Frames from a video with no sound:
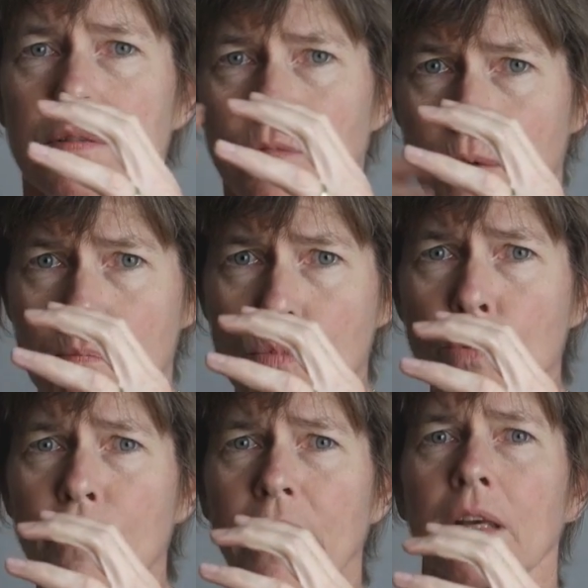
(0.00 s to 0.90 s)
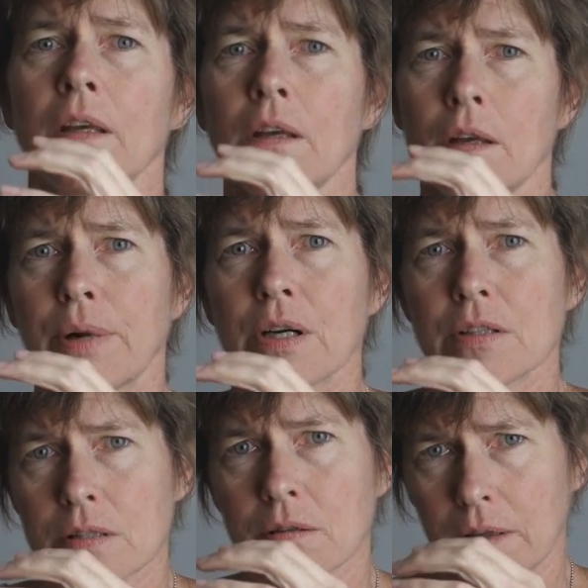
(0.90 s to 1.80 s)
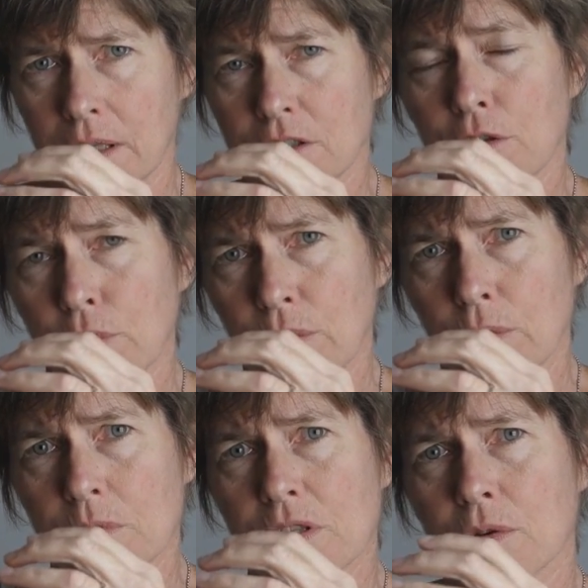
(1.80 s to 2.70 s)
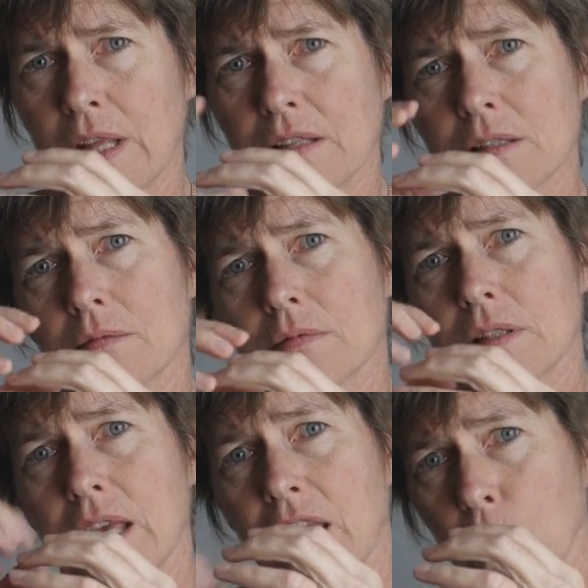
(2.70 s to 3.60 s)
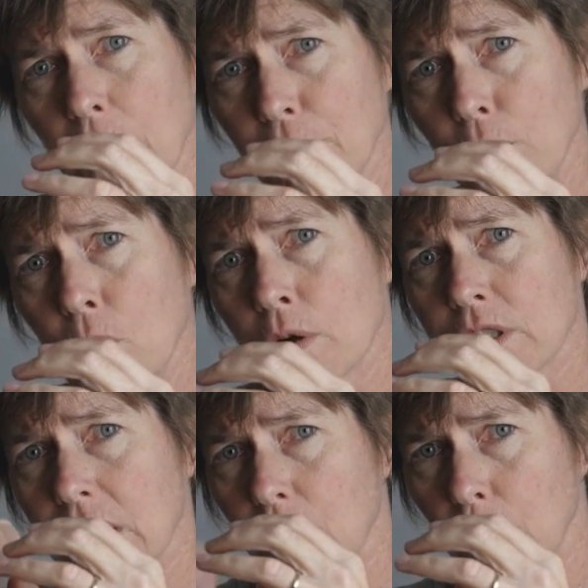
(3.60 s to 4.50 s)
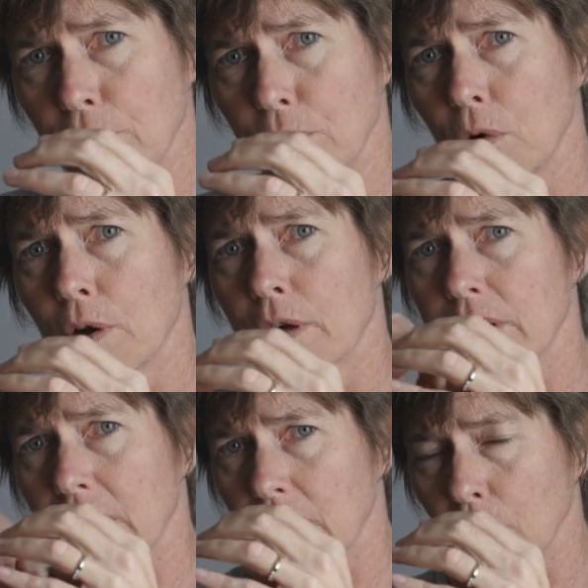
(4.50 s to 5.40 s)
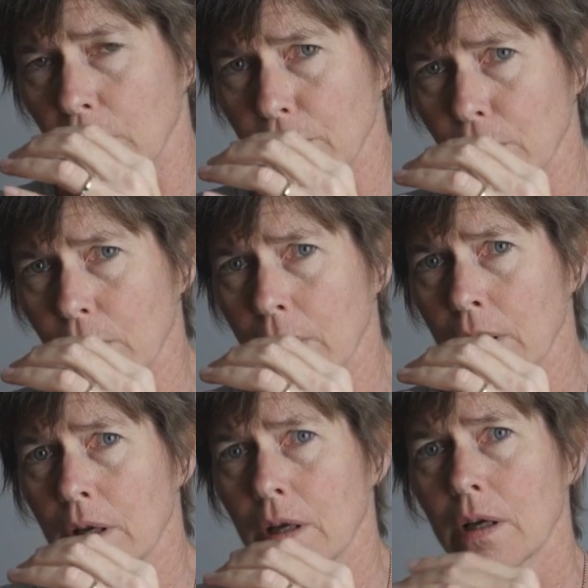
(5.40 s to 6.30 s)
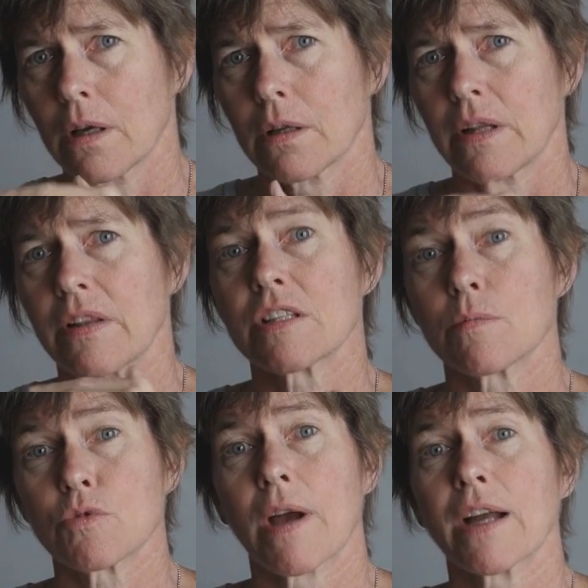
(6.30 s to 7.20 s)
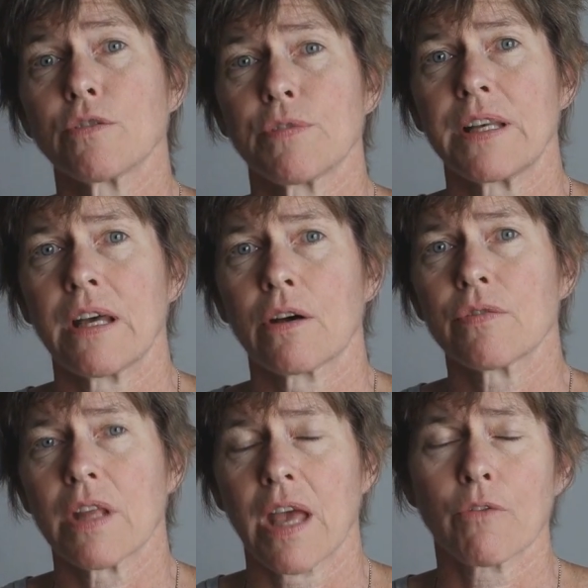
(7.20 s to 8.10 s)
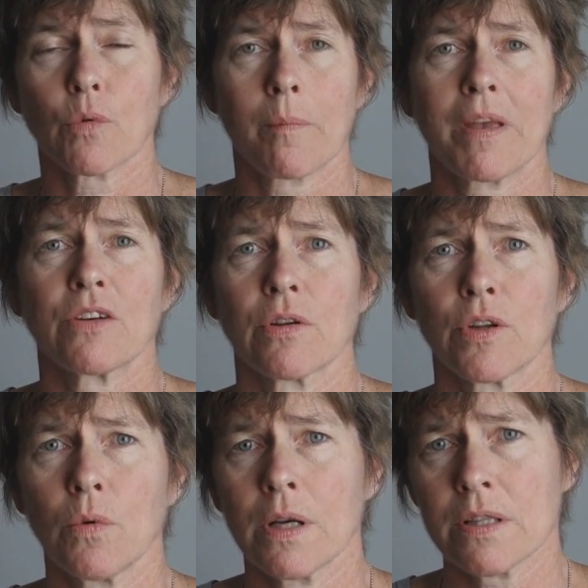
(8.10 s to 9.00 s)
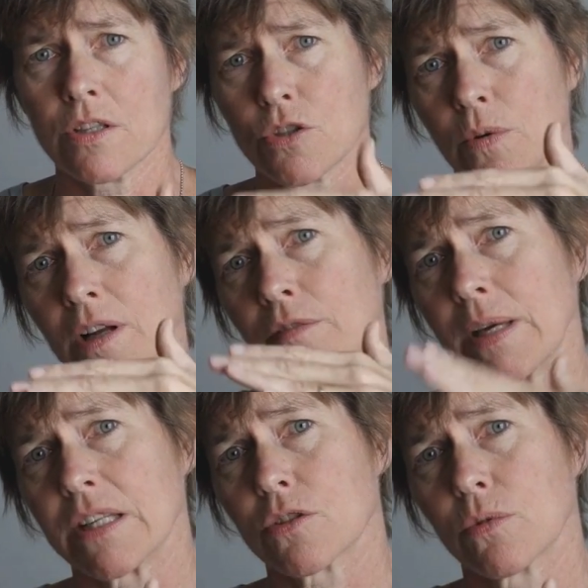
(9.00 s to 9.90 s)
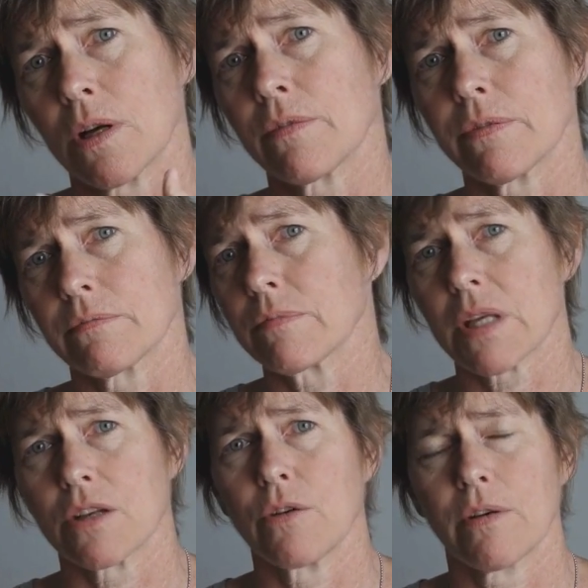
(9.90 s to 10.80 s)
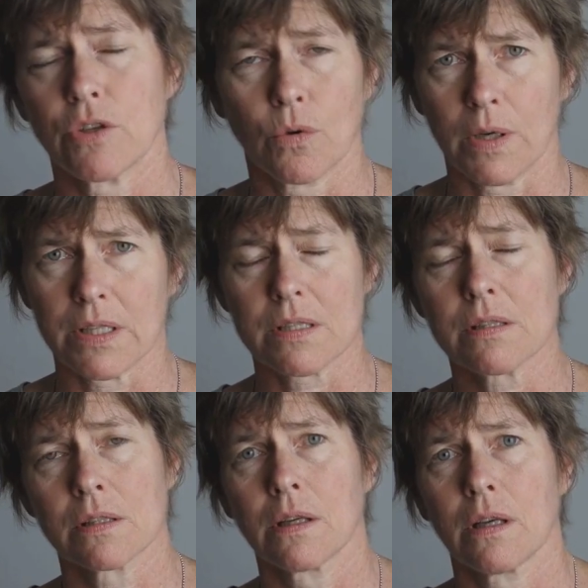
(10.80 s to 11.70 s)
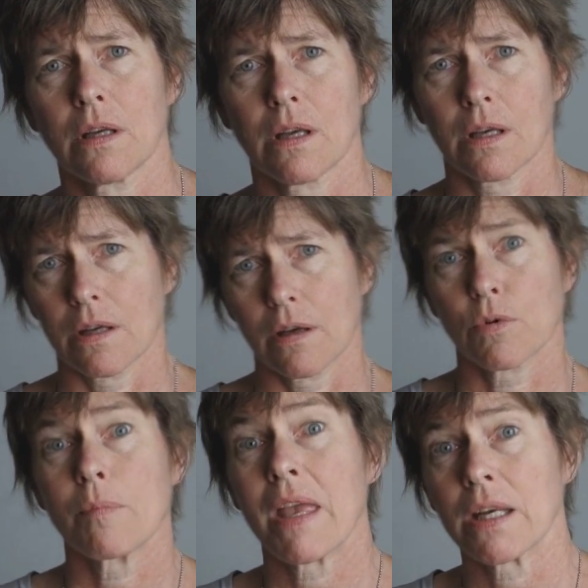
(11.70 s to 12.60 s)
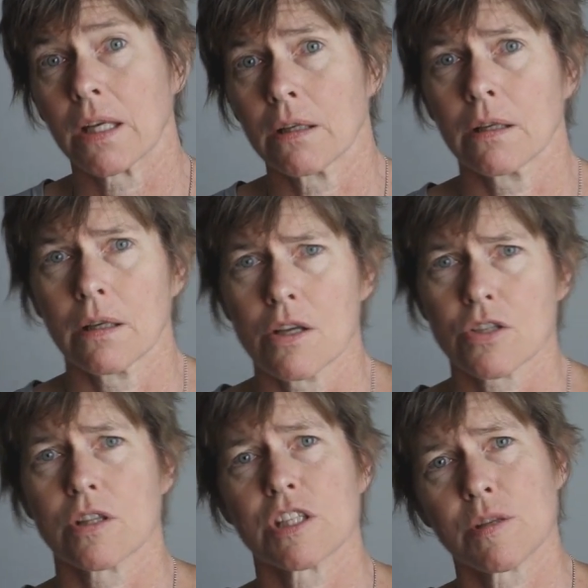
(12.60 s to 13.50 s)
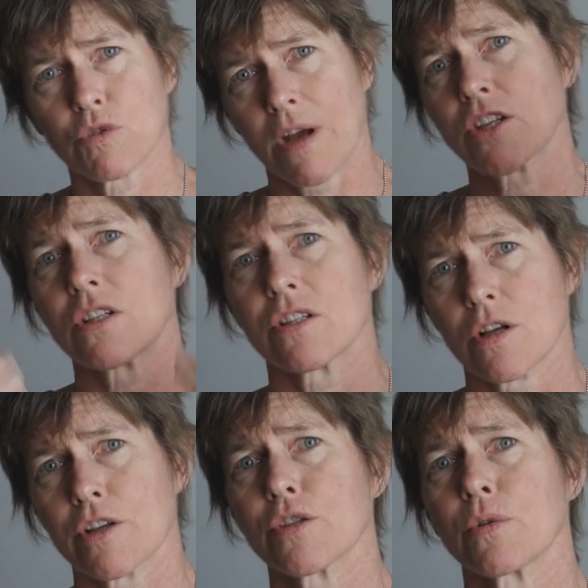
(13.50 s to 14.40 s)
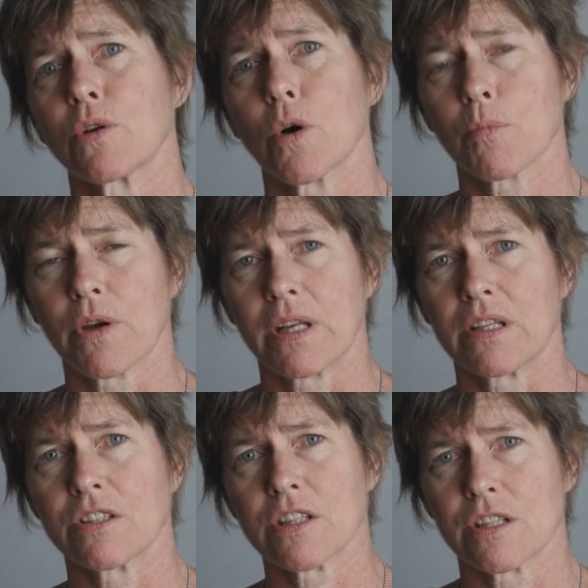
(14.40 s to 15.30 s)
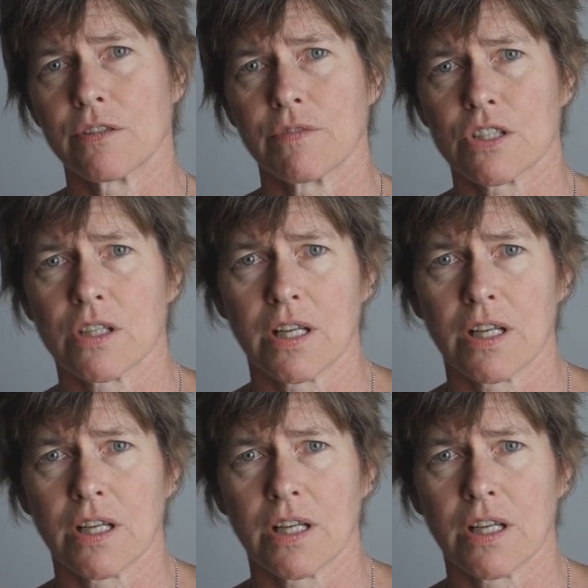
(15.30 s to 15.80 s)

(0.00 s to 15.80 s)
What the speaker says: removing parts into 3 groups. So that's taking away 4, taking away 4, taking away 4. Then they subtract to find out if they have a remainder in the ones, 12 minus 12, and you have no ones remaining. So the subtraction is also incorporated into the division